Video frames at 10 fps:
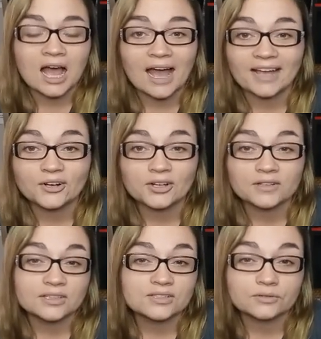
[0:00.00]
I
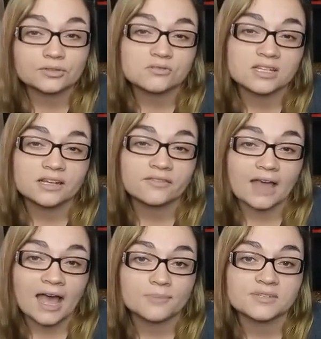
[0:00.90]
currently don't use any of the
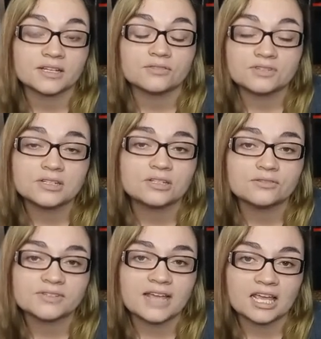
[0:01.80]
apps. I used to
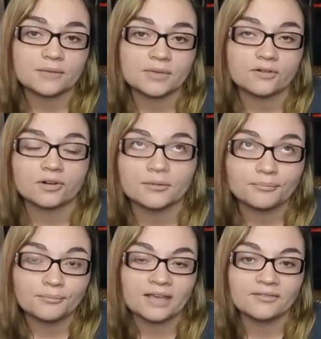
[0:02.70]
use Amy or
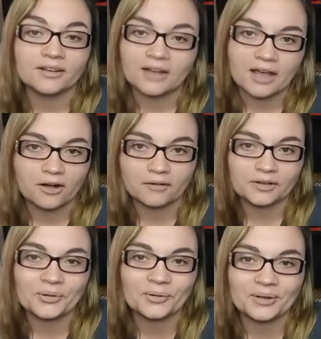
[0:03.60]
Maven, however
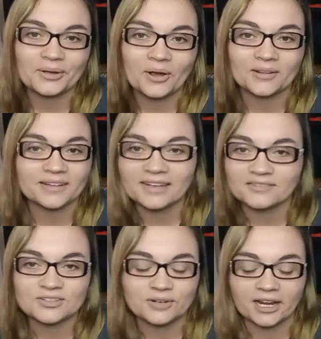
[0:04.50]
you want to call it. They
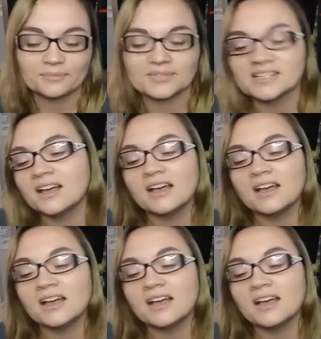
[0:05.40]
have two names.